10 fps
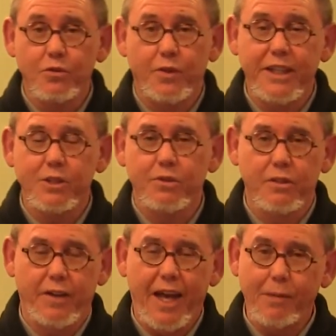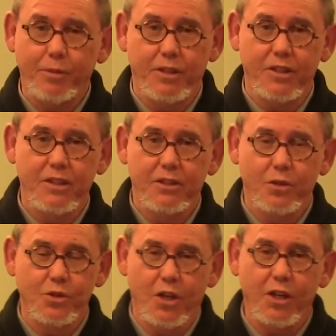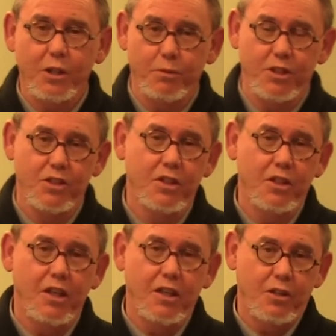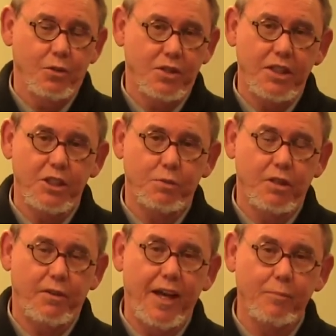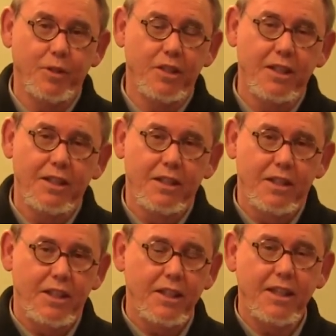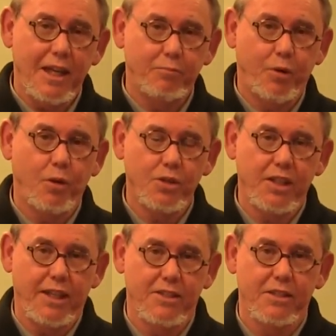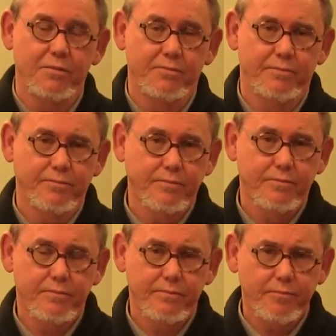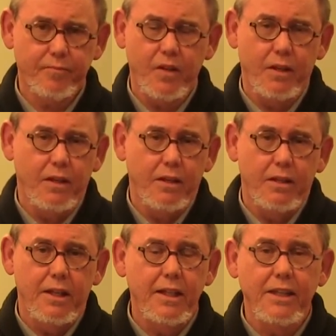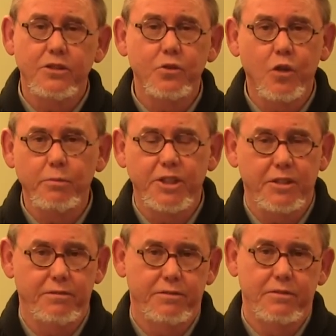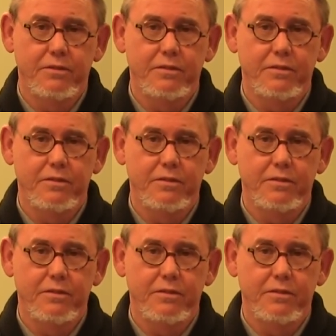fights would have happened. Those arguments, those things would have happened in that process. And that's normative.